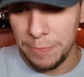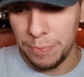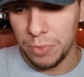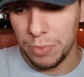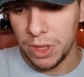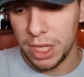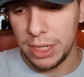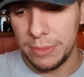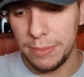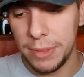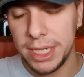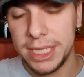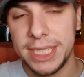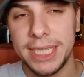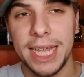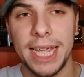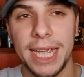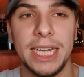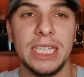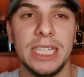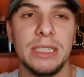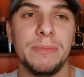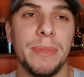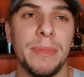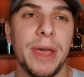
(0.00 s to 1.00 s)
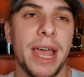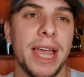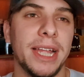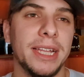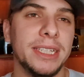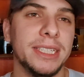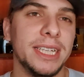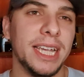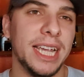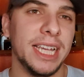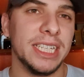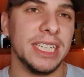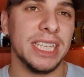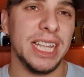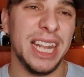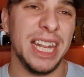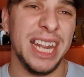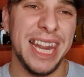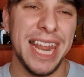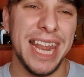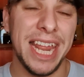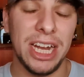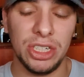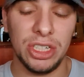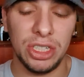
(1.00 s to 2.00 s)
Mercedes-Benz is
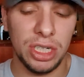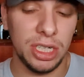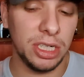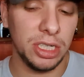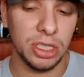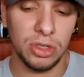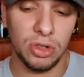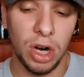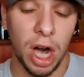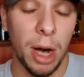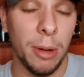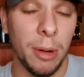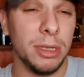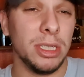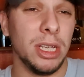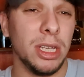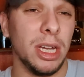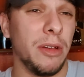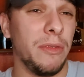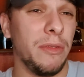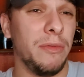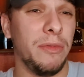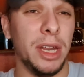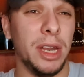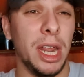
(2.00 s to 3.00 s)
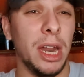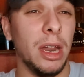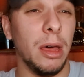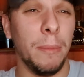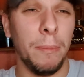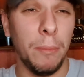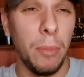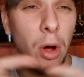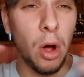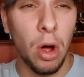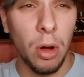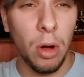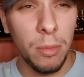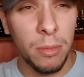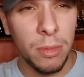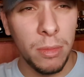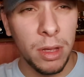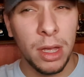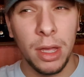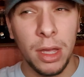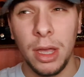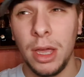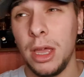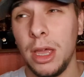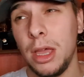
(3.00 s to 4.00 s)
literally described as like a vanilla bomb.
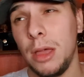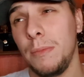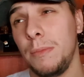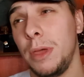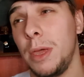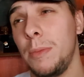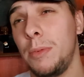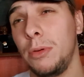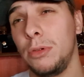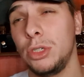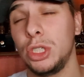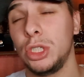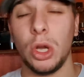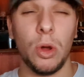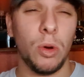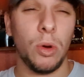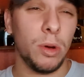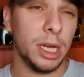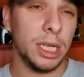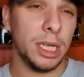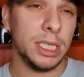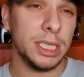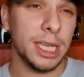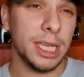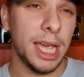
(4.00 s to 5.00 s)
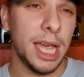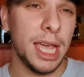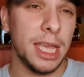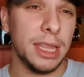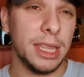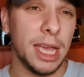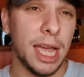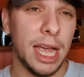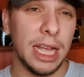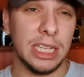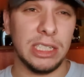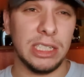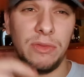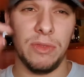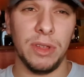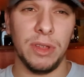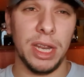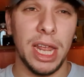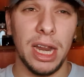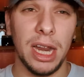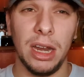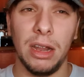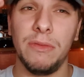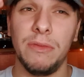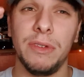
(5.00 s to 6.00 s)
People jokingly say that it's
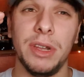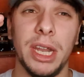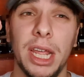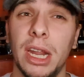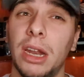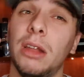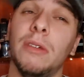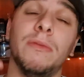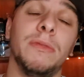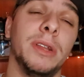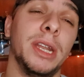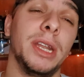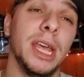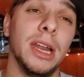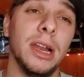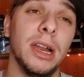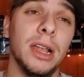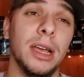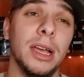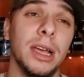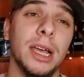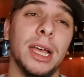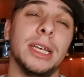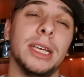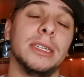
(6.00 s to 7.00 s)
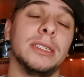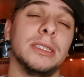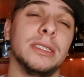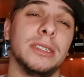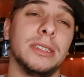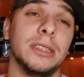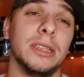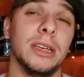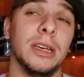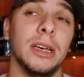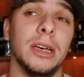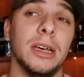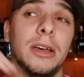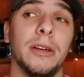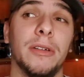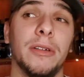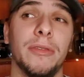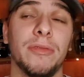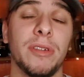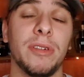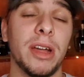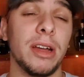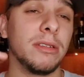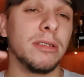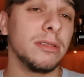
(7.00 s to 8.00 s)
vanilla, vanilla, vanilla as the
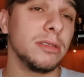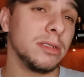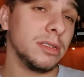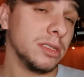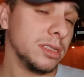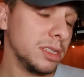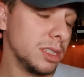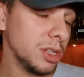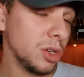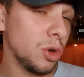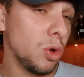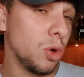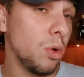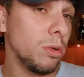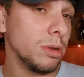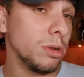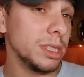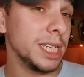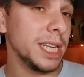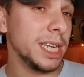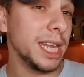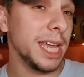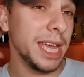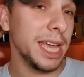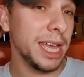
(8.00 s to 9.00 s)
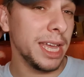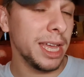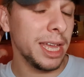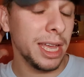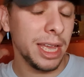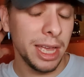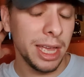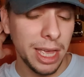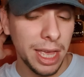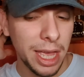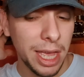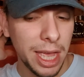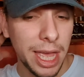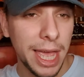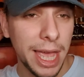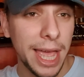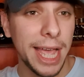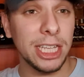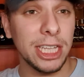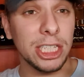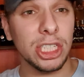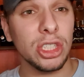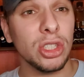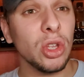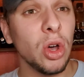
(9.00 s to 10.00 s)
fragrance accords in it.
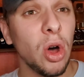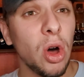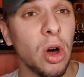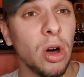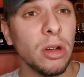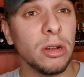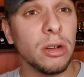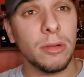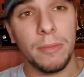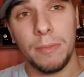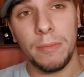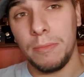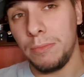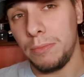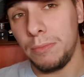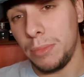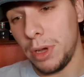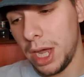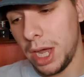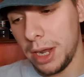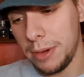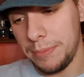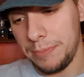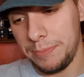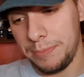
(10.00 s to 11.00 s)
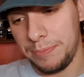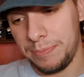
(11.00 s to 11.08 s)
It's not, but